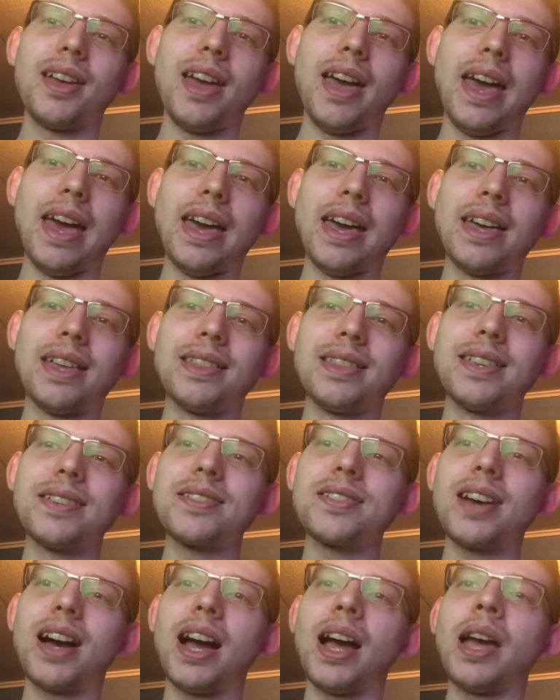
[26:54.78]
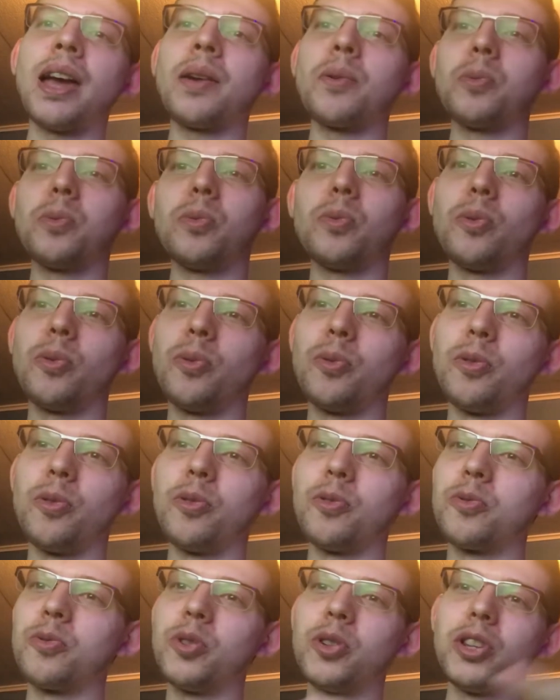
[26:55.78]
and this guy
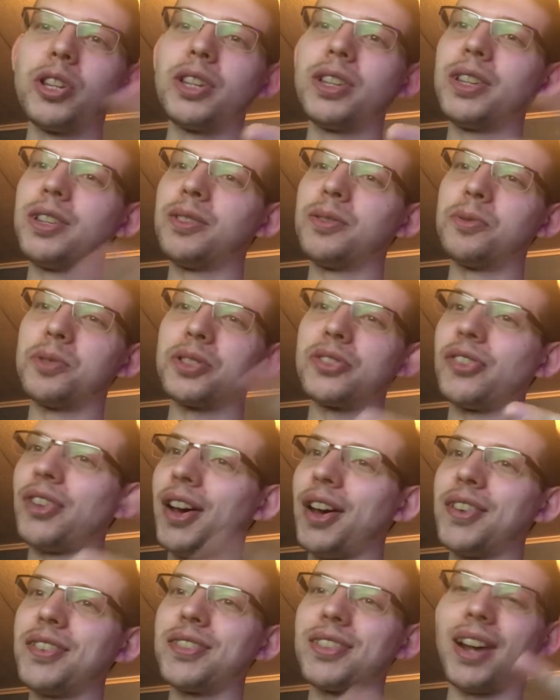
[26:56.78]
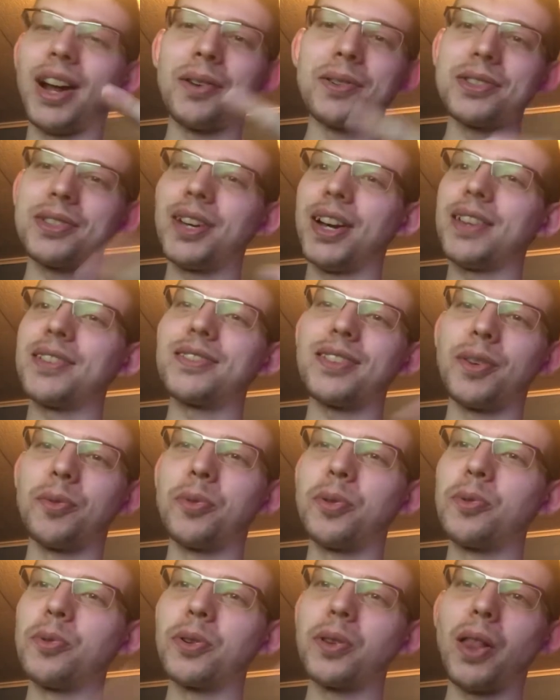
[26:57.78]
really was nice, and I was nice, and
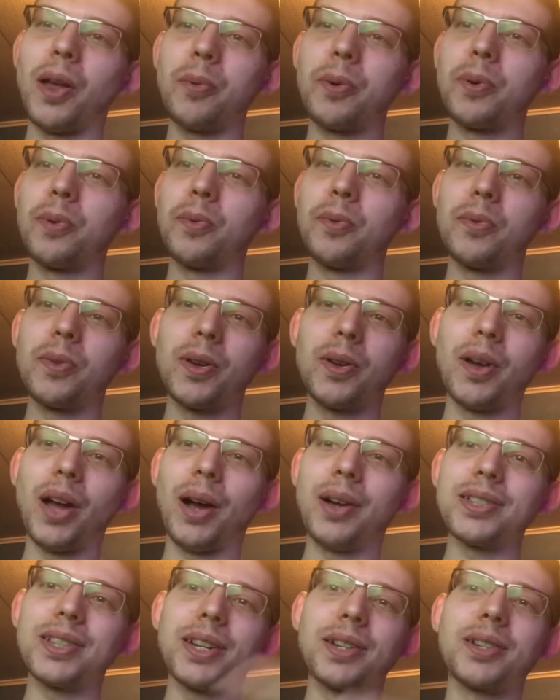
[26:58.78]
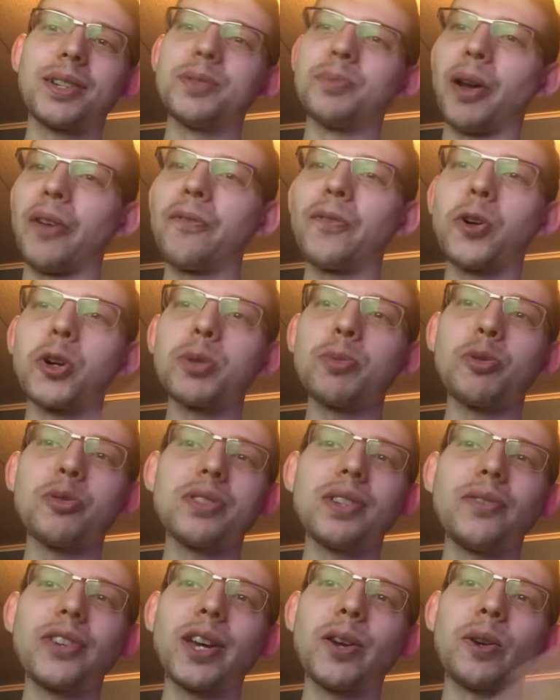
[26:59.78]
I was like, he's my first
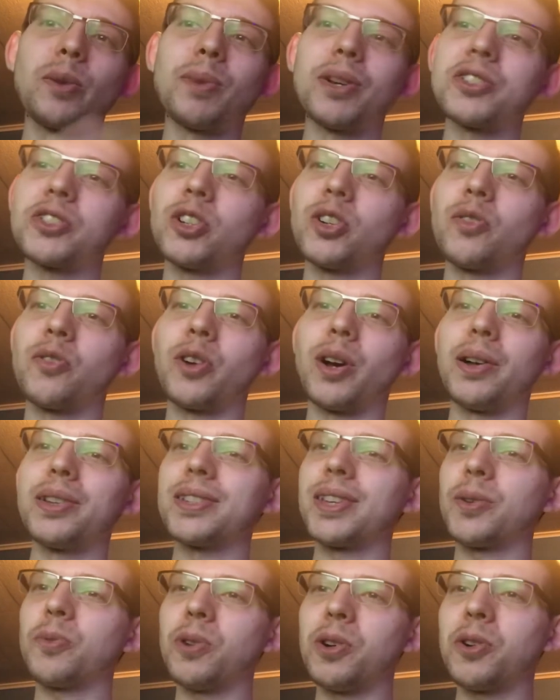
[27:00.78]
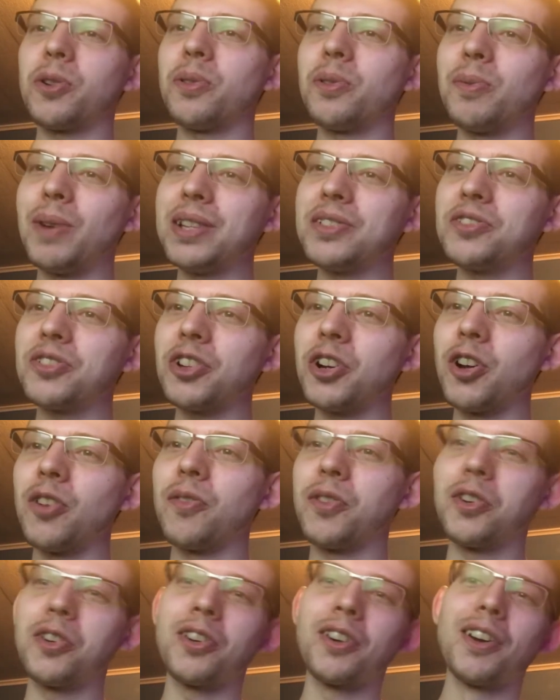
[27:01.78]
person ever came on my server. I was like, welcome to my
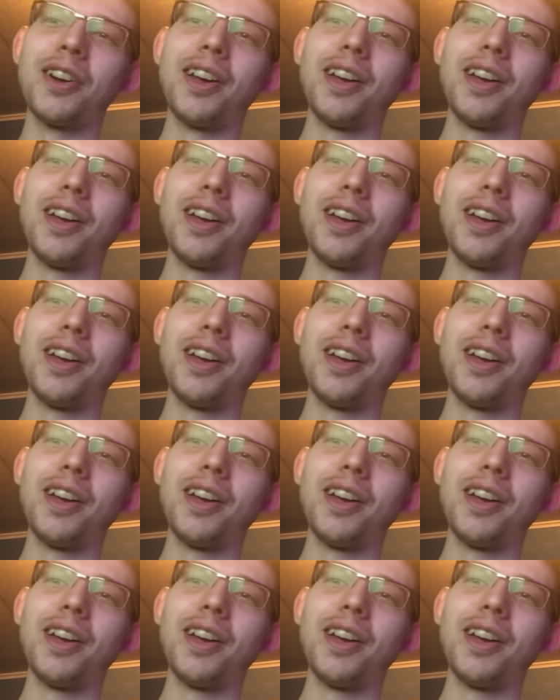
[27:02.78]
server,